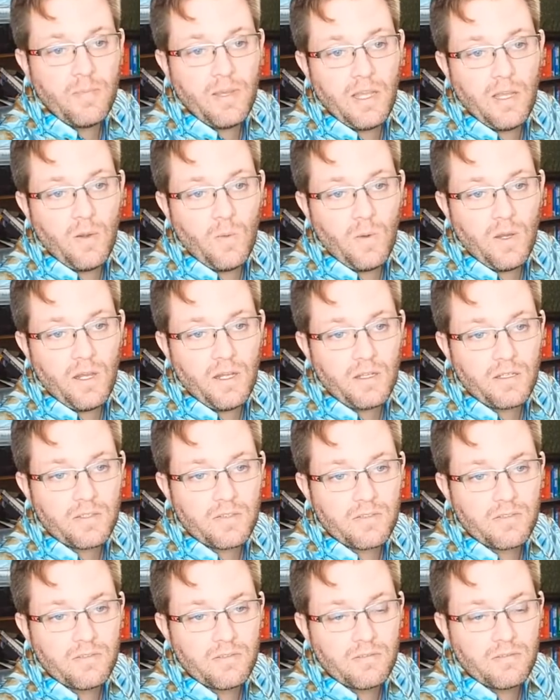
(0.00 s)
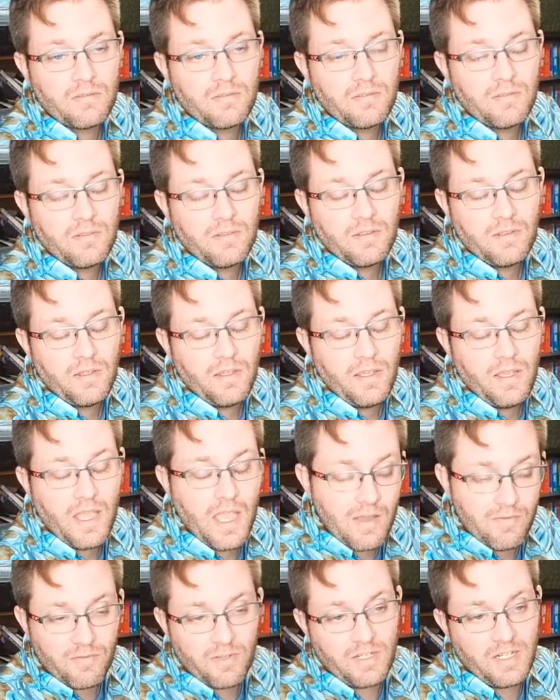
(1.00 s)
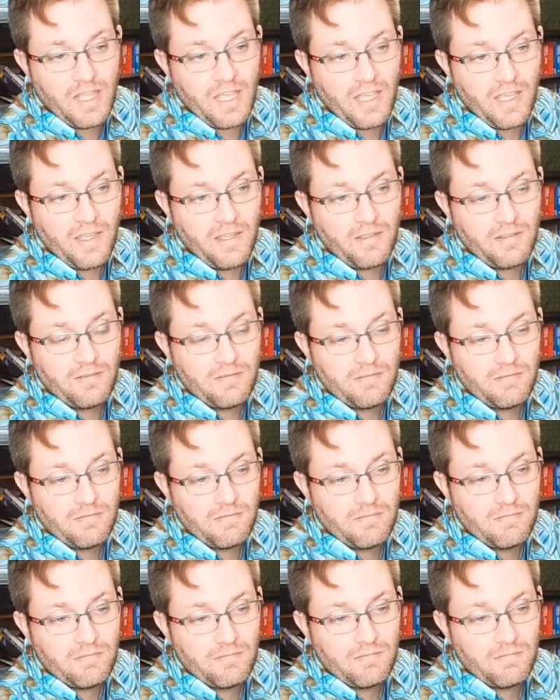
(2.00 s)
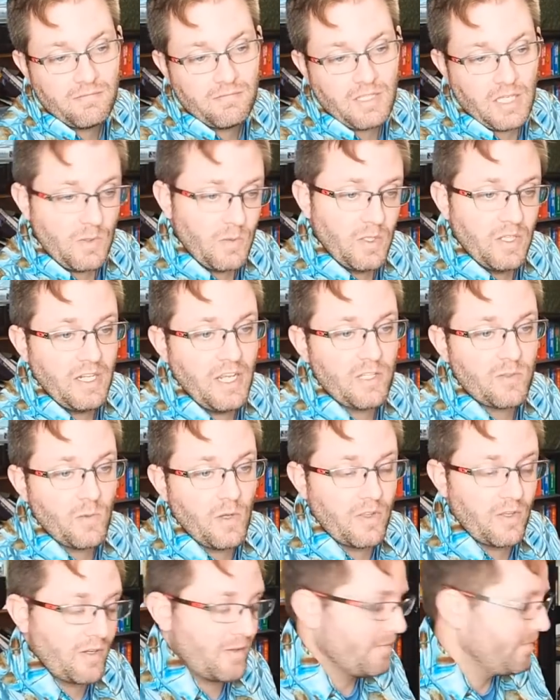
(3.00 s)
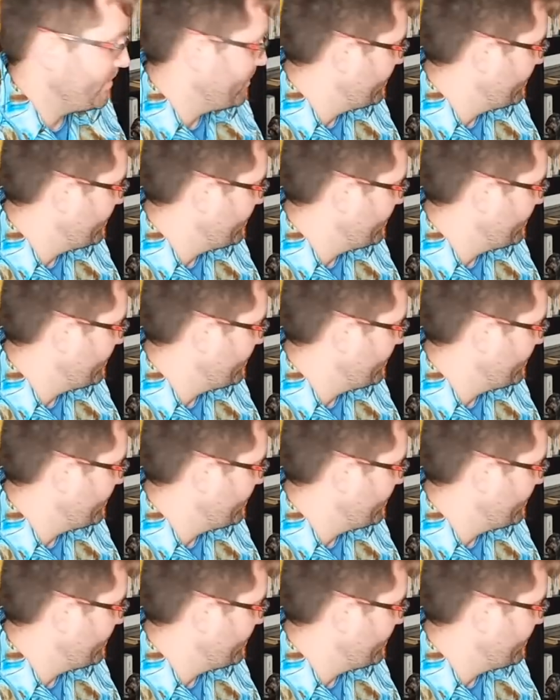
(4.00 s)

mile walks every day in really nice weather.